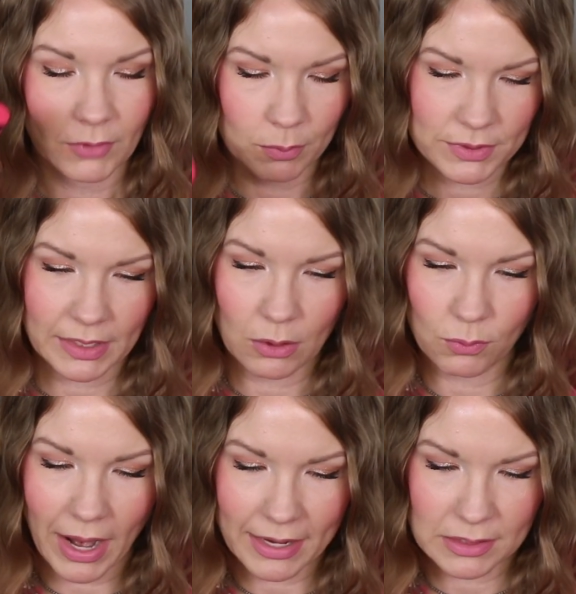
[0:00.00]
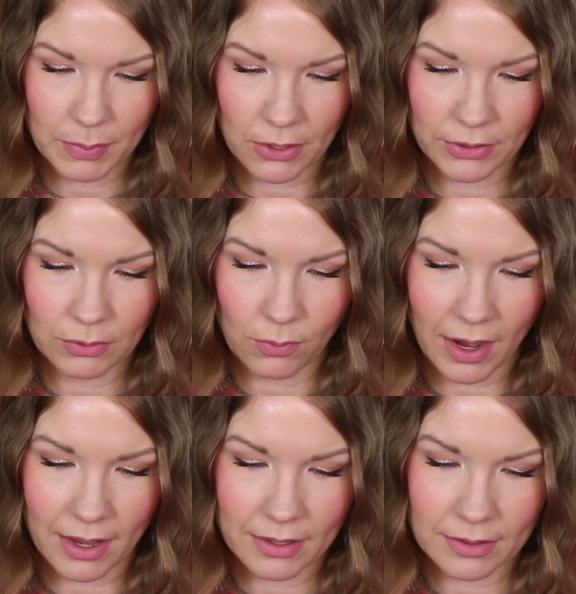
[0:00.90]
almost like a raspberry
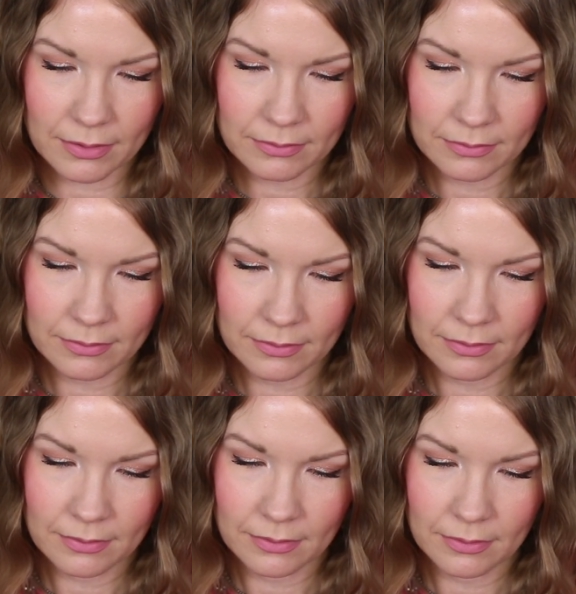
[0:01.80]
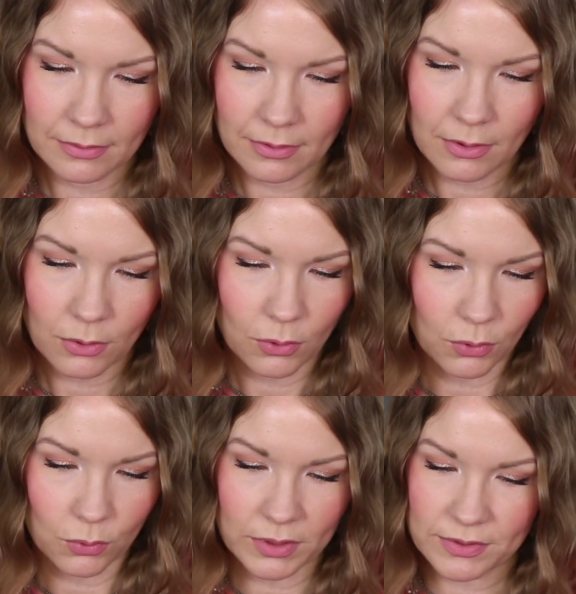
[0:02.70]
red.
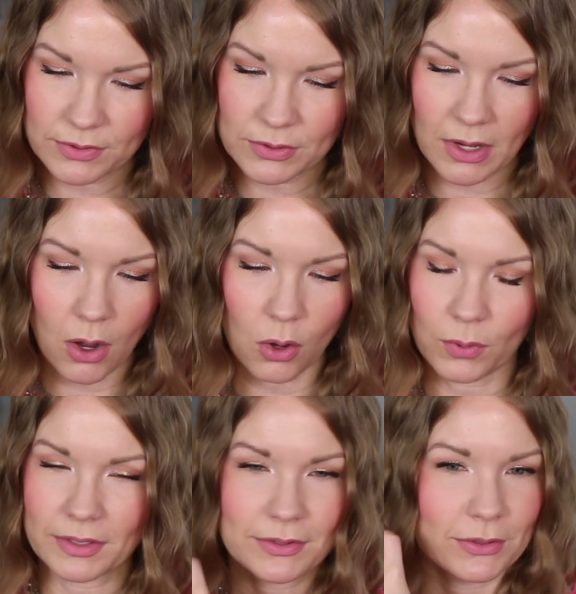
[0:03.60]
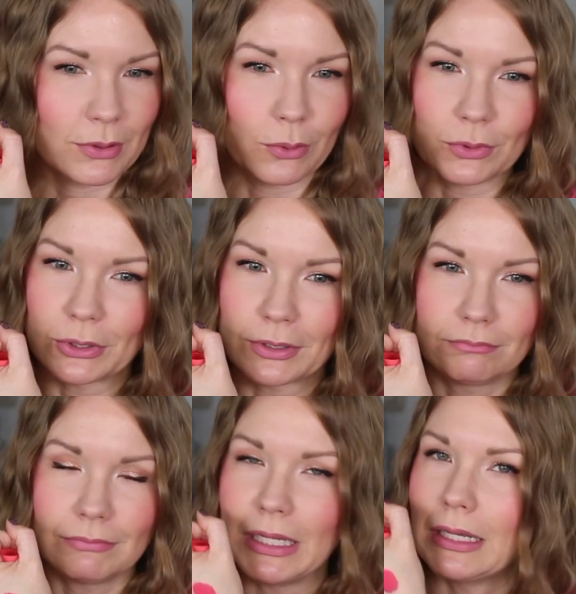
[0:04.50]
Ooh, it's, oh, it's so good.
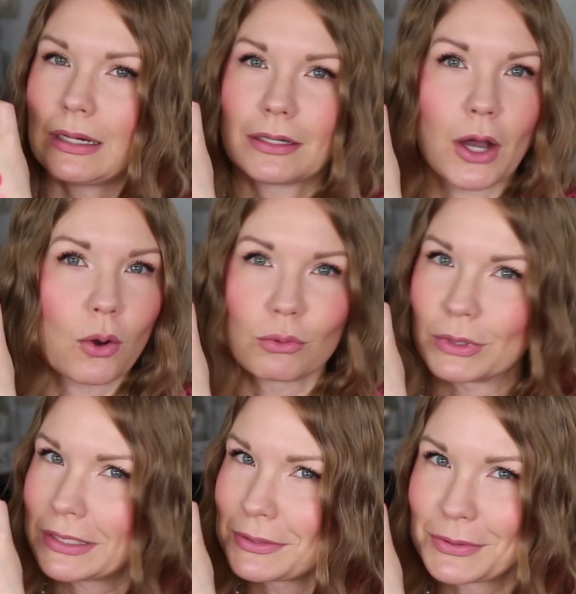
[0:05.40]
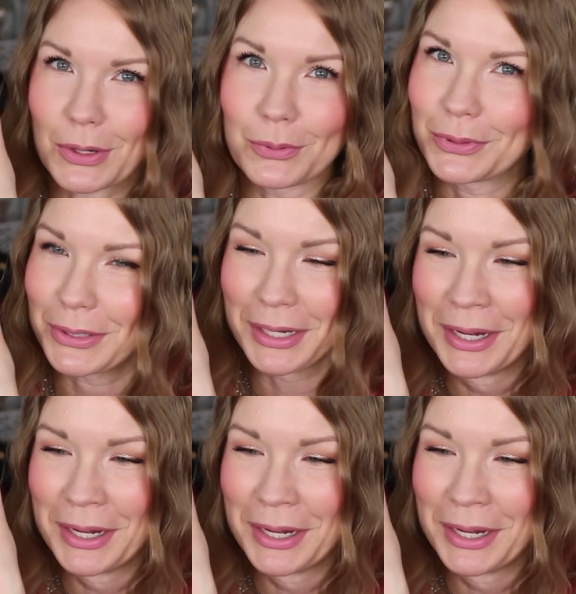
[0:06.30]
It, oh, it's so good.